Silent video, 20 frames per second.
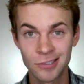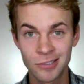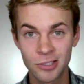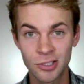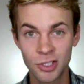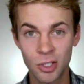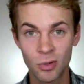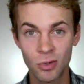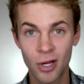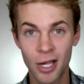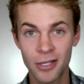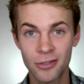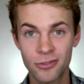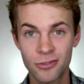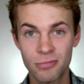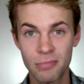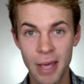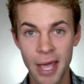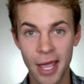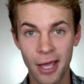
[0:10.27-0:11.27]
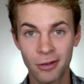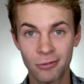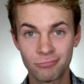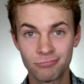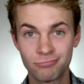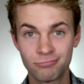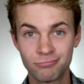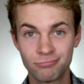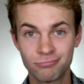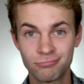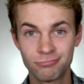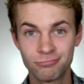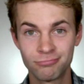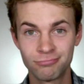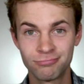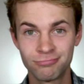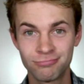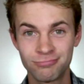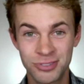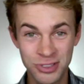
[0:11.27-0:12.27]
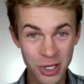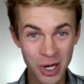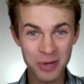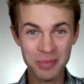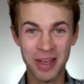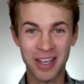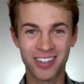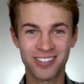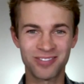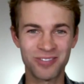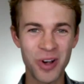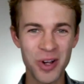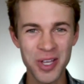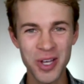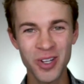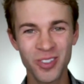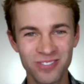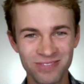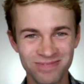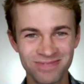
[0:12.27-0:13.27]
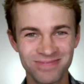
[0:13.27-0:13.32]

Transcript: Joe Wright's Pan. Join me, won't you?